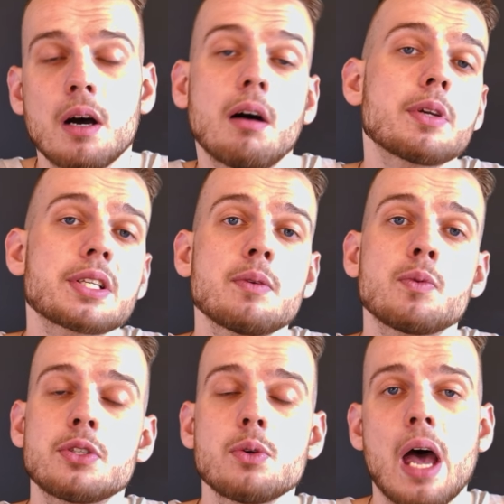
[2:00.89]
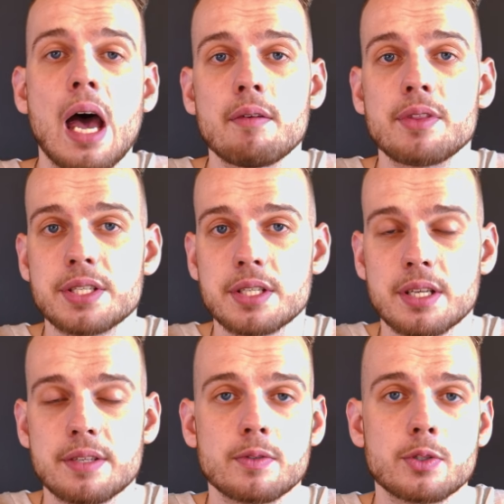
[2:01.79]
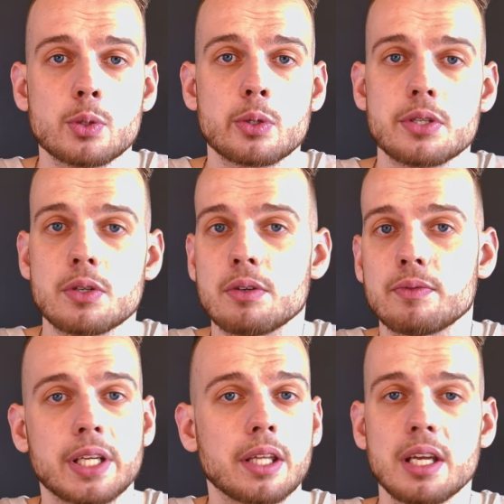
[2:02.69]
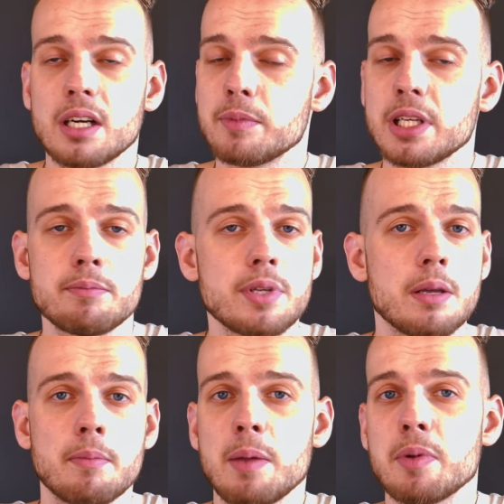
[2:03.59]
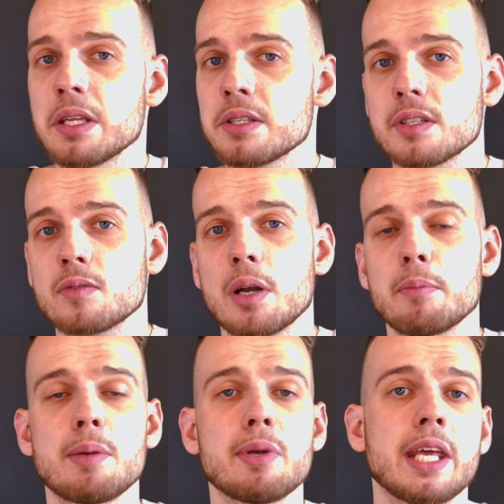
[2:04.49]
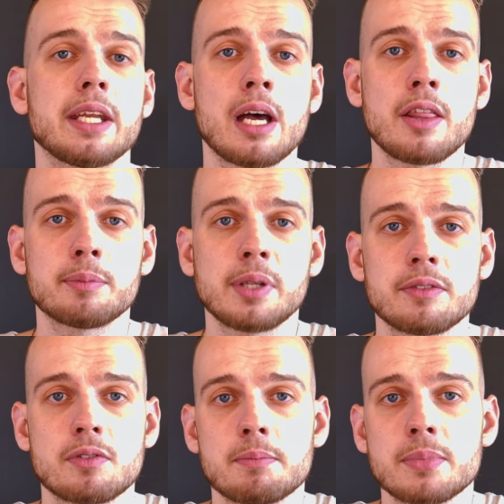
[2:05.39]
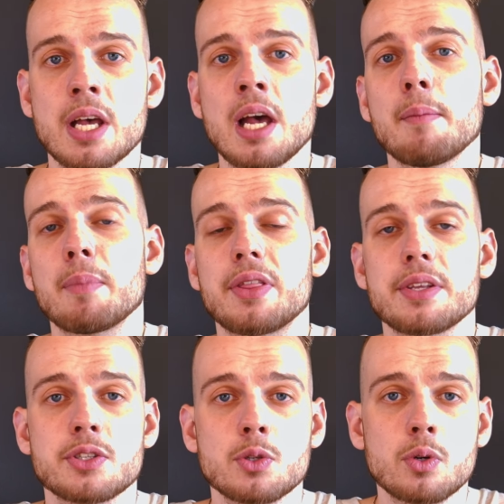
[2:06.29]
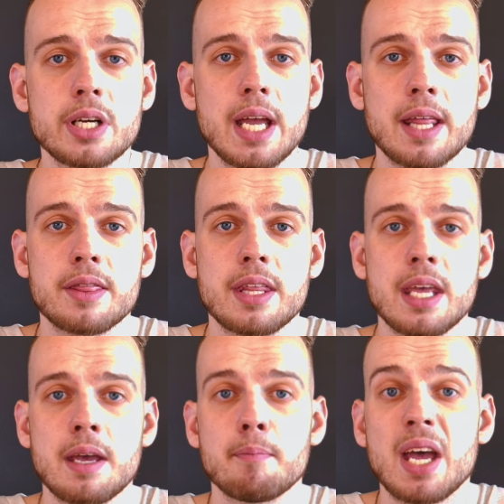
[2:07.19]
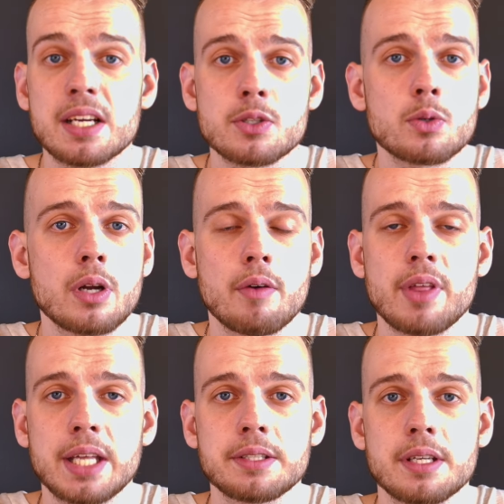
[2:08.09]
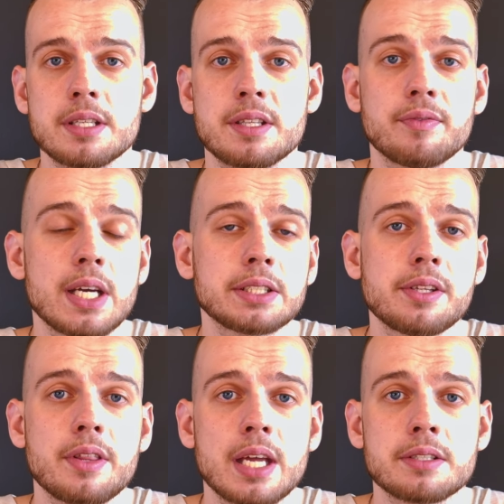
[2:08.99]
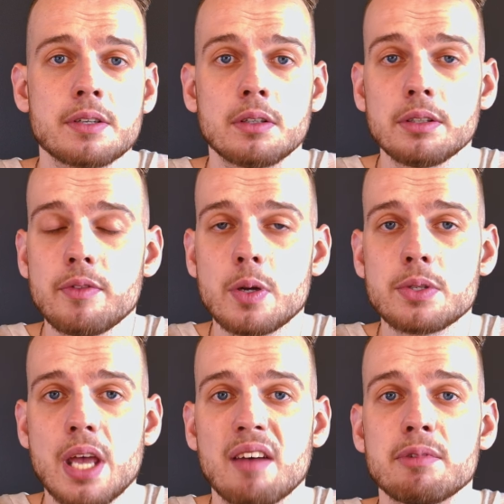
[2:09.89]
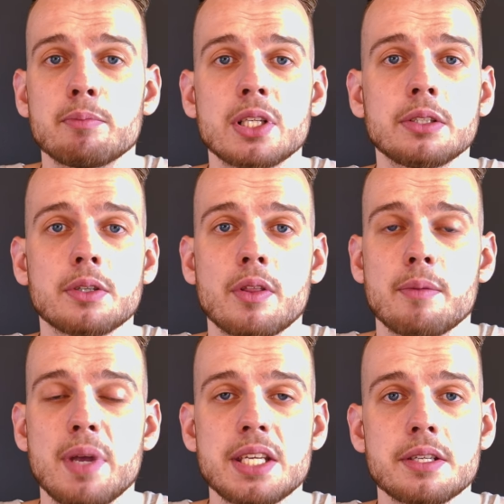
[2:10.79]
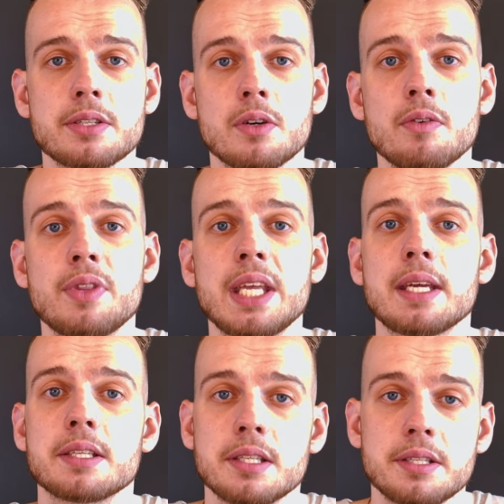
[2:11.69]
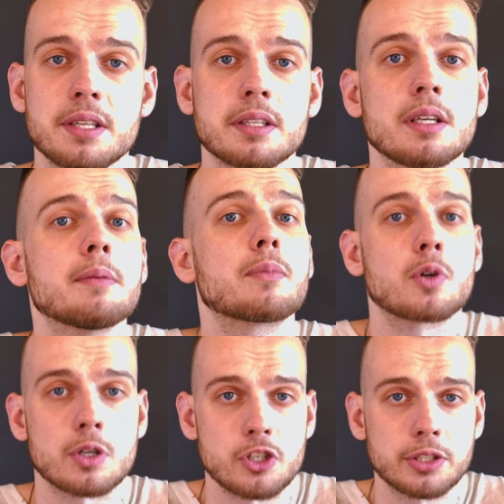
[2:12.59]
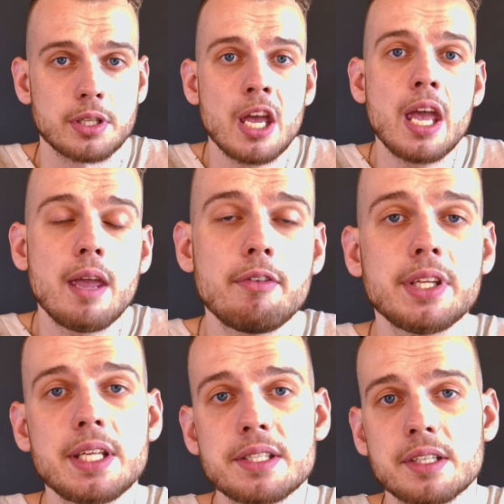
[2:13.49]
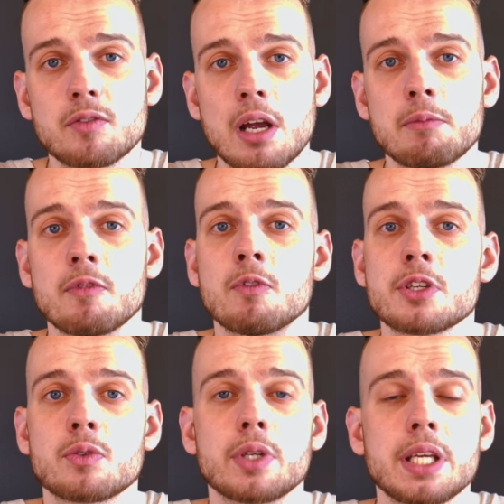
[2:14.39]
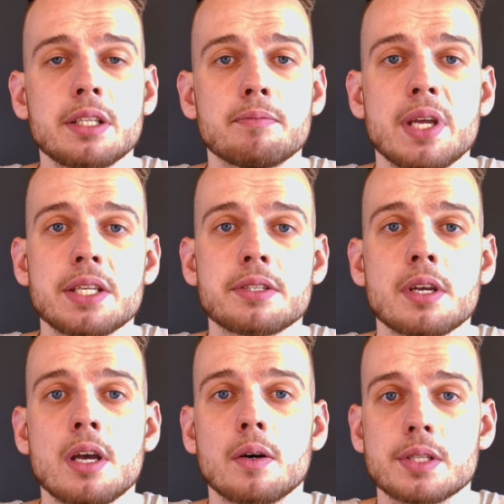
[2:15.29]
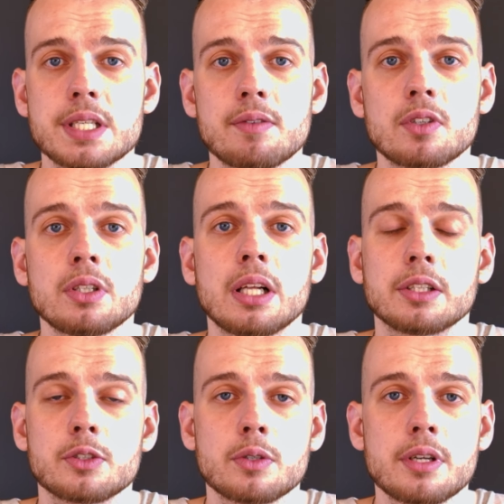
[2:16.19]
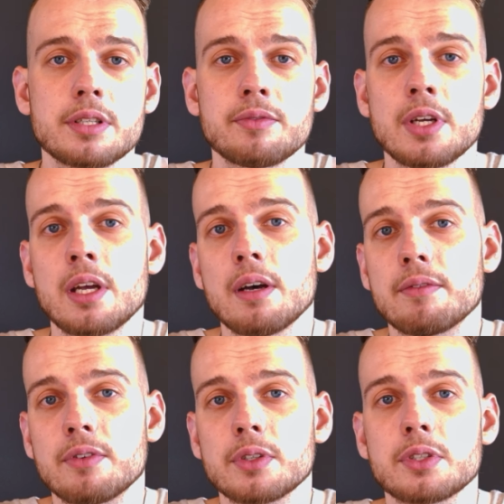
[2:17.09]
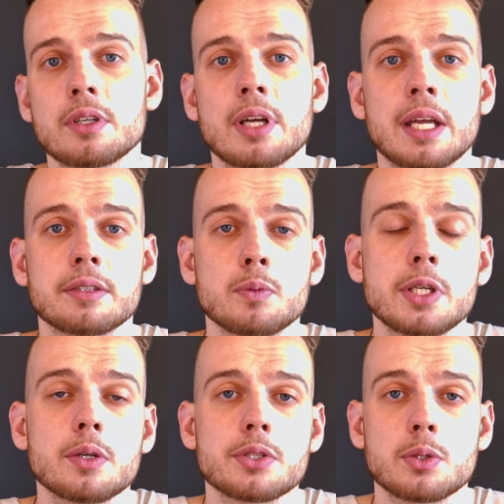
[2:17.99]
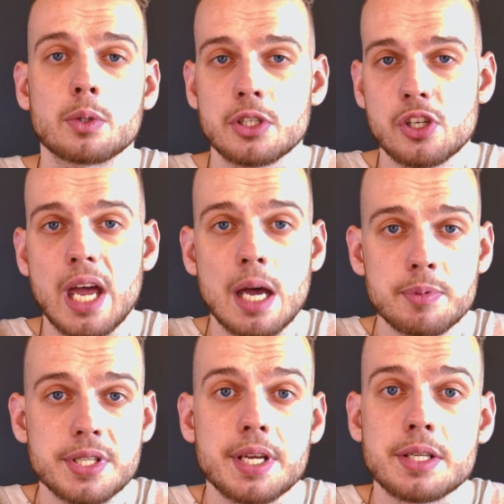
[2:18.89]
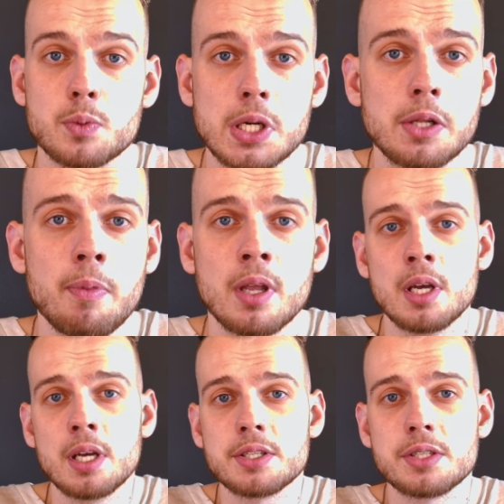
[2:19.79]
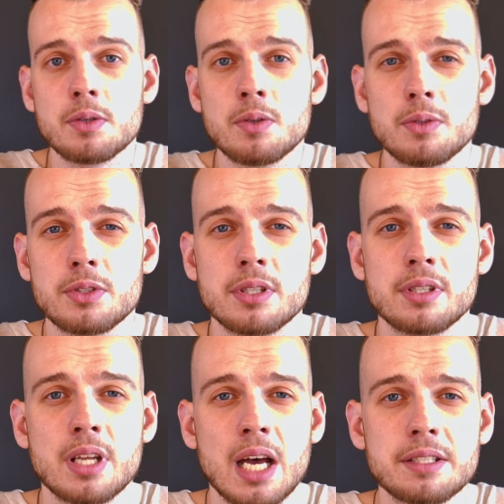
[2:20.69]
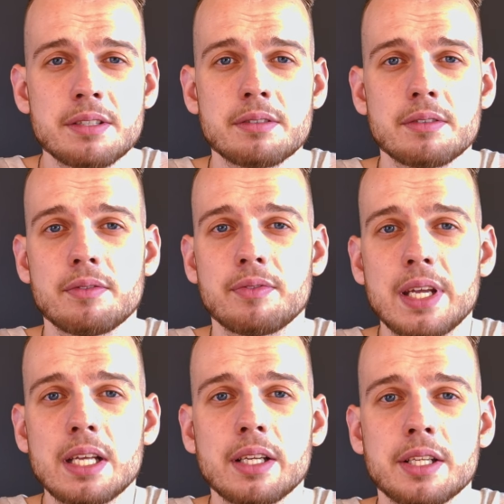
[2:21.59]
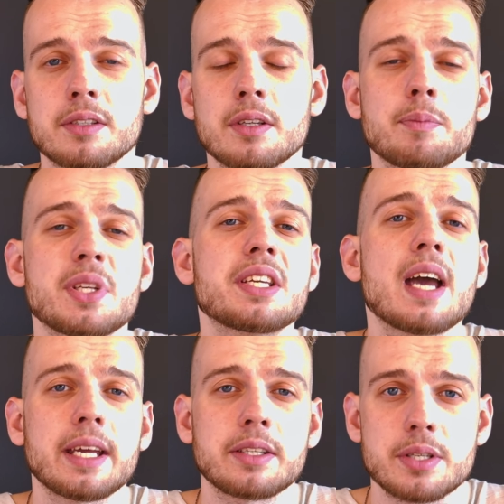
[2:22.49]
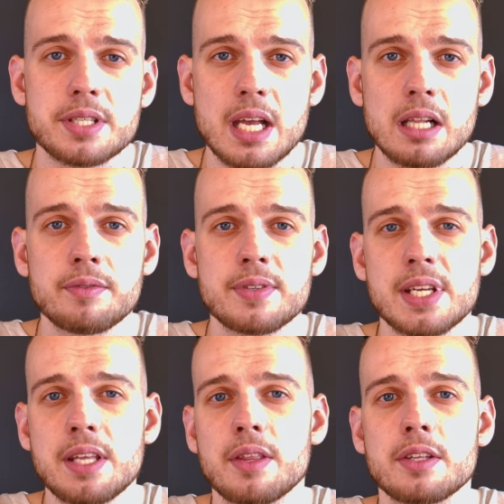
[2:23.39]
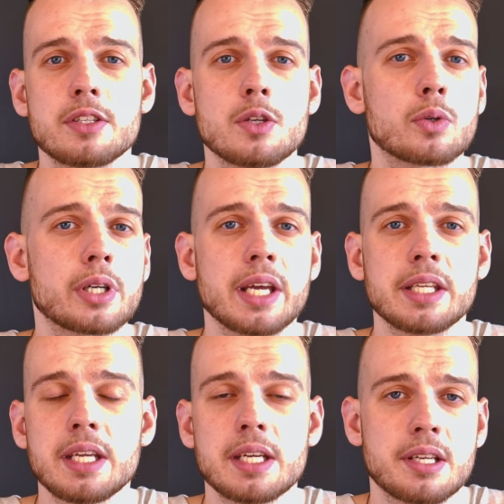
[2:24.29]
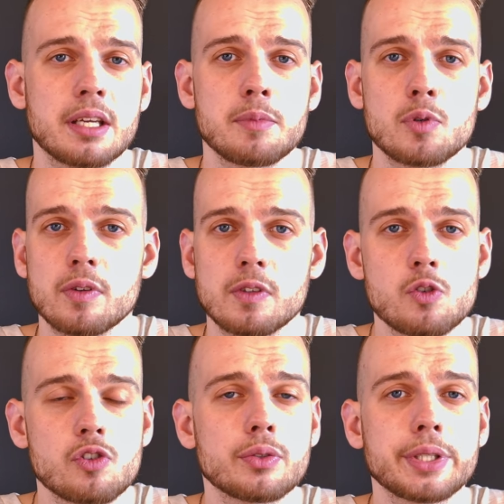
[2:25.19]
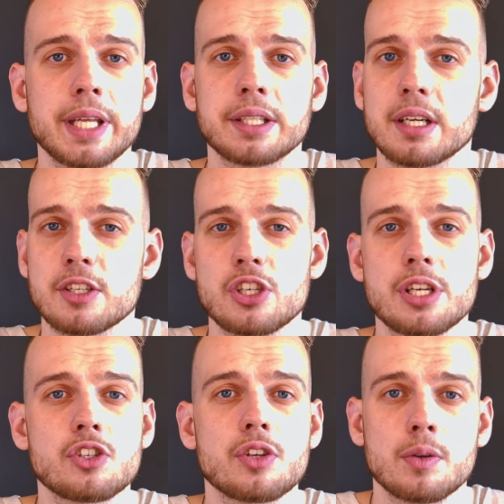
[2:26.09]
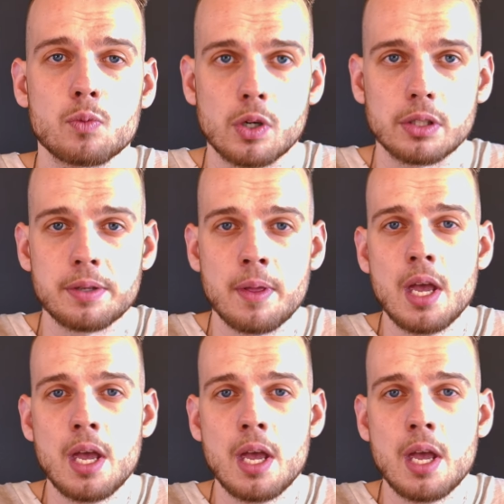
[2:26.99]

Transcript: Obviously, we do have the successful stories of, again, Airbnb, maybe Instagram, maybe any other platforms, but the story and the backstory of that is the fact that all of those have been built on the basis of the existing project. Even Instagram was created based on several alternative photo and video storage apps as well. So do not fail and do not misguide yourself saying that your idea is going to be revolutionary and going to change the world.